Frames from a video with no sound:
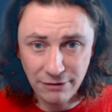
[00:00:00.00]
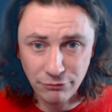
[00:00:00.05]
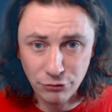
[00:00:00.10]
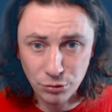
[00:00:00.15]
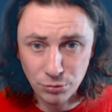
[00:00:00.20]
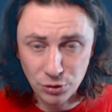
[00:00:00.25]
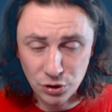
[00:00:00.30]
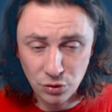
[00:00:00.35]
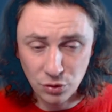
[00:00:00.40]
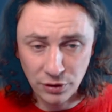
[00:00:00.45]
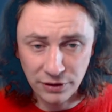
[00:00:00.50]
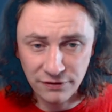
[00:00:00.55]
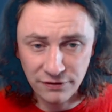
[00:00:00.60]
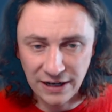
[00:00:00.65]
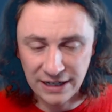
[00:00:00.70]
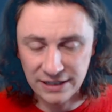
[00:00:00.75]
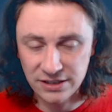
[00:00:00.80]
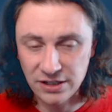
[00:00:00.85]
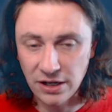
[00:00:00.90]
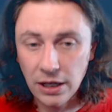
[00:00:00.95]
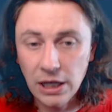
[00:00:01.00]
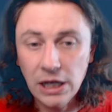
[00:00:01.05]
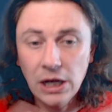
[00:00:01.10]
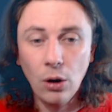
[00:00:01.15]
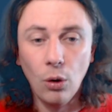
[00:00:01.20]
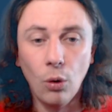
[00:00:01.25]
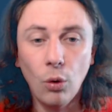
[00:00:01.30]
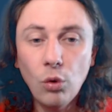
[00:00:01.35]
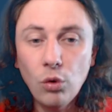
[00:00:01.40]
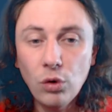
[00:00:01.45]
rheumatoid factor,
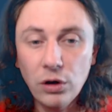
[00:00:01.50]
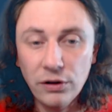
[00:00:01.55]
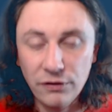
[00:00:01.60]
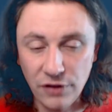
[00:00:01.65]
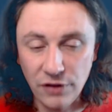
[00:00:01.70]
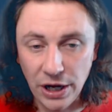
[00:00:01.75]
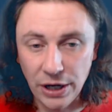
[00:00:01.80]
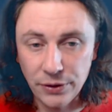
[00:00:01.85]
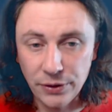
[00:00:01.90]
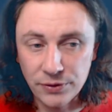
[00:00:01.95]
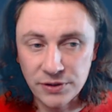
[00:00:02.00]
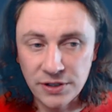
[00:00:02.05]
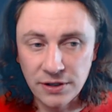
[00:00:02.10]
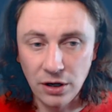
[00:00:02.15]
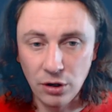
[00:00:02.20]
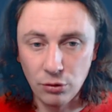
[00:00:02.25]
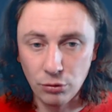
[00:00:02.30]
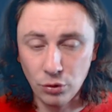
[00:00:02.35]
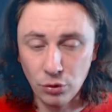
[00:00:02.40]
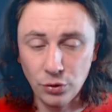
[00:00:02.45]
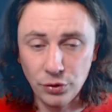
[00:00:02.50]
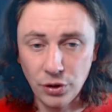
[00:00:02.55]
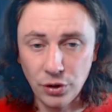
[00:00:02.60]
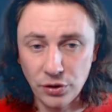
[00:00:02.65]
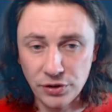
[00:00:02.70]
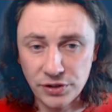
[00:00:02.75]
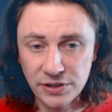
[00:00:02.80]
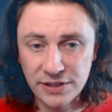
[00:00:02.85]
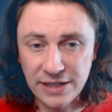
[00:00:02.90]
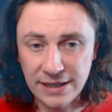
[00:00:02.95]
all of those are all
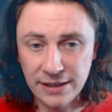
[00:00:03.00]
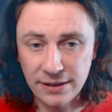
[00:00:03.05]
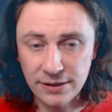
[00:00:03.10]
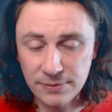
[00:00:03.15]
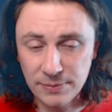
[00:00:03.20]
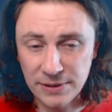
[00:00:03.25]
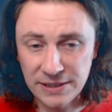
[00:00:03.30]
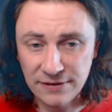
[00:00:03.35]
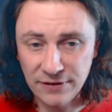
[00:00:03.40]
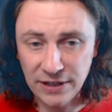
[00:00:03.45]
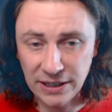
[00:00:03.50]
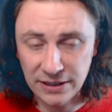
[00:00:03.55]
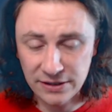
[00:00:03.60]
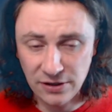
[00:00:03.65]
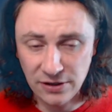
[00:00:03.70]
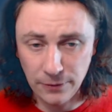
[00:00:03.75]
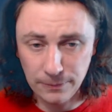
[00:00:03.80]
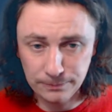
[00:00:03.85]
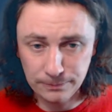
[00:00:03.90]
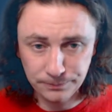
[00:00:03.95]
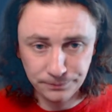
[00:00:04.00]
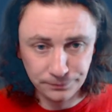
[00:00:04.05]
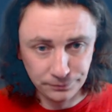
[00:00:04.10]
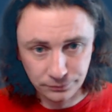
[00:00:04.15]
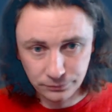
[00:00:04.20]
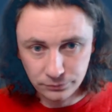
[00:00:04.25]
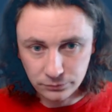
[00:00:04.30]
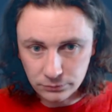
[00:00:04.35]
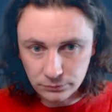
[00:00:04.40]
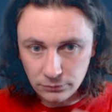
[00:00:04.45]
non-specific. So
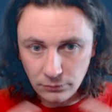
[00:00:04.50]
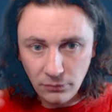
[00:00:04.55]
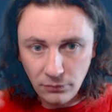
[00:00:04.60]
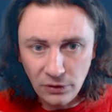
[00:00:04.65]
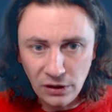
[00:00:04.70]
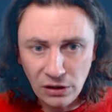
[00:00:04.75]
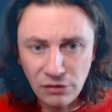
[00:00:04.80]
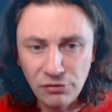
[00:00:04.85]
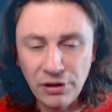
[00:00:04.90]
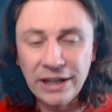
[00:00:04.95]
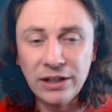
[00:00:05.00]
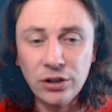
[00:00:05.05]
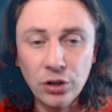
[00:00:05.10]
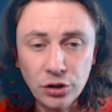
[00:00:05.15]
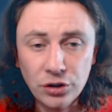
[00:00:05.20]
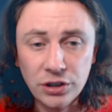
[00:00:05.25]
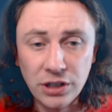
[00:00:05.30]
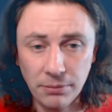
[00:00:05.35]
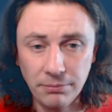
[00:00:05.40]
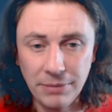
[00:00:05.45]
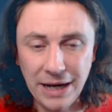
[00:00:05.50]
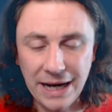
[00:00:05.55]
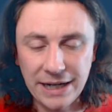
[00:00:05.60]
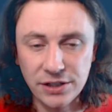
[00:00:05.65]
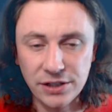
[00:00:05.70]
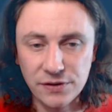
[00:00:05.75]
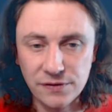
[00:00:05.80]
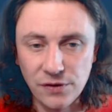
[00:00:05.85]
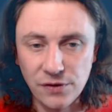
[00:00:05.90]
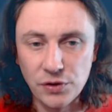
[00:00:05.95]
they could come back
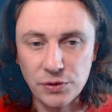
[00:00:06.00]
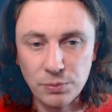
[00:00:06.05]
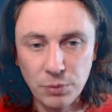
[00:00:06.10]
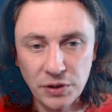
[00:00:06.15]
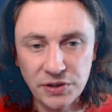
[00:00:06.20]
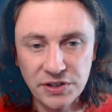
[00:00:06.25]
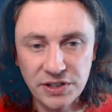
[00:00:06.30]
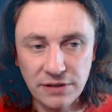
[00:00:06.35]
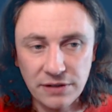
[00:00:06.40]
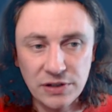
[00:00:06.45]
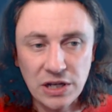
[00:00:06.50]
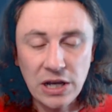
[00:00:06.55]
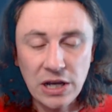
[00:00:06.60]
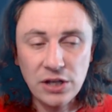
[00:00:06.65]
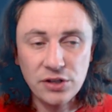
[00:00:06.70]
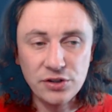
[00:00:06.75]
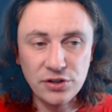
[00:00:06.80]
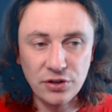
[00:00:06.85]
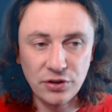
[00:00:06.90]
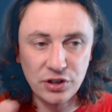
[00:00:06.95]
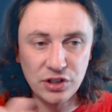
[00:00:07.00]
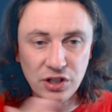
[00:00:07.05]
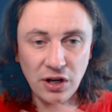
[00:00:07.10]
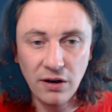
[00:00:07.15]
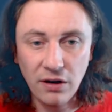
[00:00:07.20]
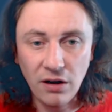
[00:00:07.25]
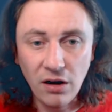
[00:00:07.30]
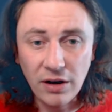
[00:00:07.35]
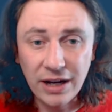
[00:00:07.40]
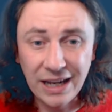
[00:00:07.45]
as false positives. So the
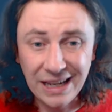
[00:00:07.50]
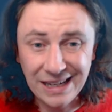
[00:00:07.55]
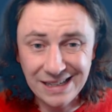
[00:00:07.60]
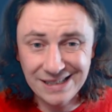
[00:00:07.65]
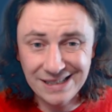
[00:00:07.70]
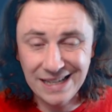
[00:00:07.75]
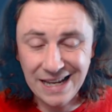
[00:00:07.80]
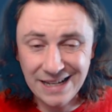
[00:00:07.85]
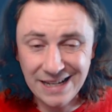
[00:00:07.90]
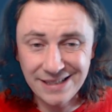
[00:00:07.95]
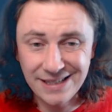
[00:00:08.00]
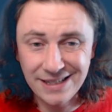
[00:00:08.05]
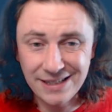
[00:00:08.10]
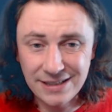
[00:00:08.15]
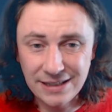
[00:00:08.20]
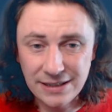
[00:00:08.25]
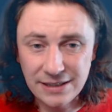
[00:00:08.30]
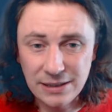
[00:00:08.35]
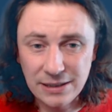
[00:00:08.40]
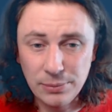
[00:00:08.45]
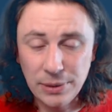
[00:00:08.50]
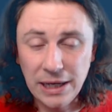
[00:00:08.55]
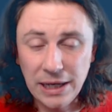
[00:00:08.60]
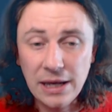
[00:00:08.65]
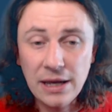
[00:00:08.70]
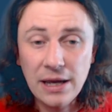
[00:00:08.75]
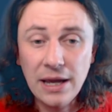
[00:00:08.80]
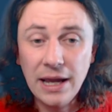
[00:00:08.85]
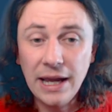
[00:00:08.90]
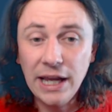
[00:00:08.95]
target is the anti-CCP.
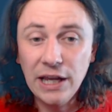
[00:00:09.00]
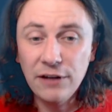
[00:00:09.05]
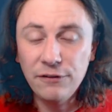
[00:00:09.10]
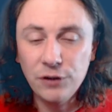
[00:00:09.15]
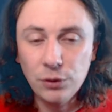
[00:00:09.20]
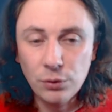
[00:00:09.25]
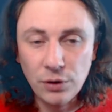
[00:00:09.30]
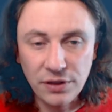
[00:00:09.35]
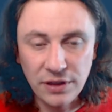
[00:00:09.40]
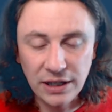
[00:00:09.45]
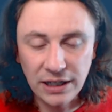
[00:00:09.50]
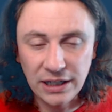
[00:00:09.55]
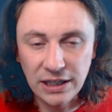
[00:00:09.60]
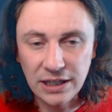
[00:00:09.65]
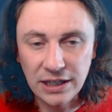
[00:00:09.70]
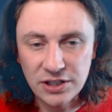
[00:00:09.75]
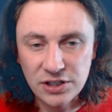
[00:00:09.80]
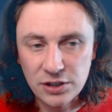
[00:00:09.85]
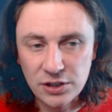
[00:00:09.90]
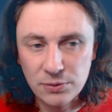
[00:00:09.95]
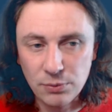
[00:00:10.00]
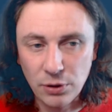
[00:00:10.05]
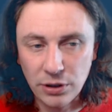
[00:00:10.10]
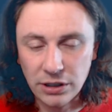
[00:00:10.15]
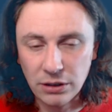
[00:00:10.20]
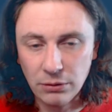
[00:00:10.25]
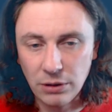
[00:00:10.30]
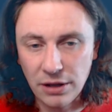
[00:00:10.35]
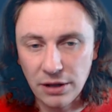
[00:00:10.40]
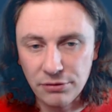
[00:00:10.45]
If you were thinking it's a
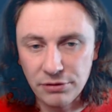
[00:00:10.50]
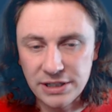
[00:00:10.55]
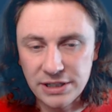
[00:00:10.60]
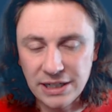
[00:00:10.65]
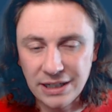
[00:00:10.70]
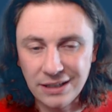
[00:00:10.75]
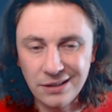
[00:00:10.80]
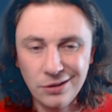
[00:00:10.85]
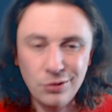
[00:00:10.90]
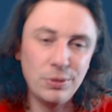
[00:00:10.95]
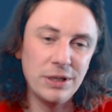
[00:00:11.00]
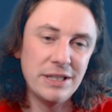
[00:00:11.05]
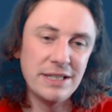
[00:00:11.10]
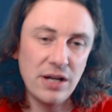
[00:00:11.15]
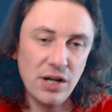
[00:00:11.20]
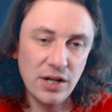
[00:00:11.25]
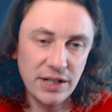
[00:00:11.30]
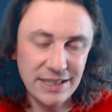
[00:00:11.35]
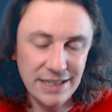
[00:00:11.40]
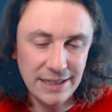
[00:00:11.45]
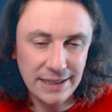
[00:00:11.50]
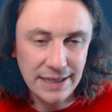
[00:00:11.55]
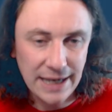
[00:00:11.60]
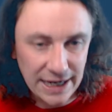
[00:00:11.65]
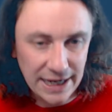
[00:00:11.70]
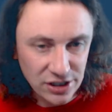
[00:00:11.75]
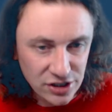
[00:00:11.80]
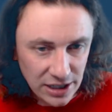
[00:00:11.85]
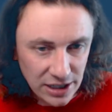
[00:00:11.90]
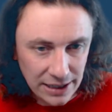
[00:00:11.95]
spondyloarthritic, you'd be targeting the
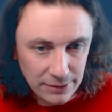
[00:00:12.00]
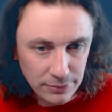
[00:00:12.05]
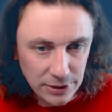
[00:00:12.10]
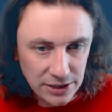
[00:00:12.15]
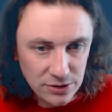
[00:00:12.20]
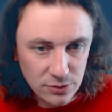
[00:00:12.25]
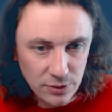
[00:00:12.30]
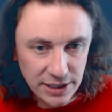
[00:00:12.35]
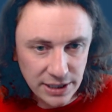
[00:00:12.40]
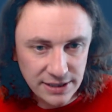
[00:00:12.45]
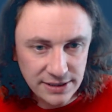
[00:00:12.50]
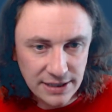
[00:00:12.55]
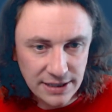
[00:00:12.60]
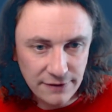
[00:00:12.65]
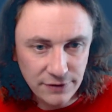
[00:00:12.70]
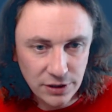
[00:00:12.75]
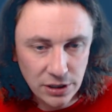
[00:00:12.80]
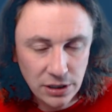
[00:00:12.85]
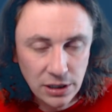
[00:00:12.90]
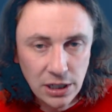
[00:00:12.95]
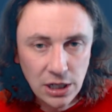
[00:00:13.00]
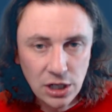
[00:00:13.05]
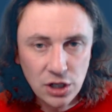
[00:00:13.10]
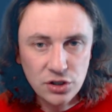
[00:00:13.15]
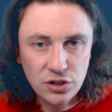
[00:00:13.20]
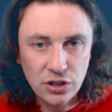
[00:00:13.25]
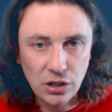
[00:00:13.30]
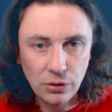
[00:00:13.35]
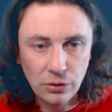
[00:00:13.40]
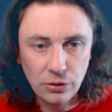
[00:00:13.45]
HLA-B27.
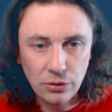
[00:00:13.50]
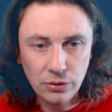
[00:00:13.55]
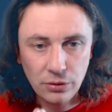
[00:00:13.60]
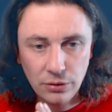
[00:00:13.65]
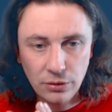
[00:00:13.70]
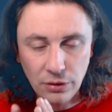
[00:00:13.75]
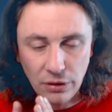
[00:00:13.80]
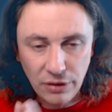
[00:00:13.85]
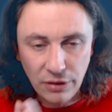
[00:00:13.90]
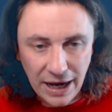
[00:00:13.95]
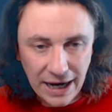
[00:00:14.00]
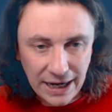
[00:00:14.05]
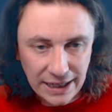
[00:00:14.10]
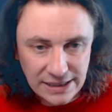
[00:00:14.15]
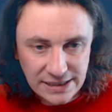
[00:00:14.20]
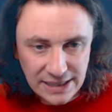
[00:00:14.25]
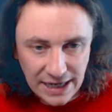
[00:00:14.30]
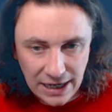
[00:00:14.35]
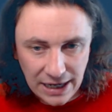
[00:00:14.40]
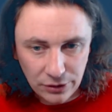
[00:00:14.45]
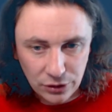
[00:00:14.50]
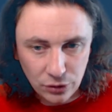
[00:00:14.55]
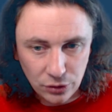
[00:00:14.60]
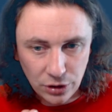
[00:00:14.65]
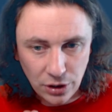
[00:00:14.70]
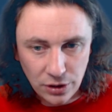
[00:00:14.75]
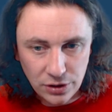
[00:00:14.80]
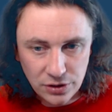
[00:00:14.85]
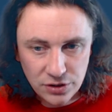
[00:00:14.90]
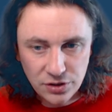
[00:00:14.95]
So that is how you're
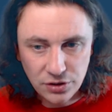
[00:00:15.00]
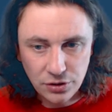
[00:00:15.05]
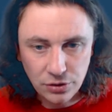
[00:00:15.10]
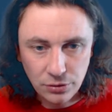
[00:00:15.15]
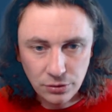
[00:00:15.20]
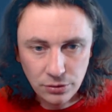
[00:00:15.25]
going to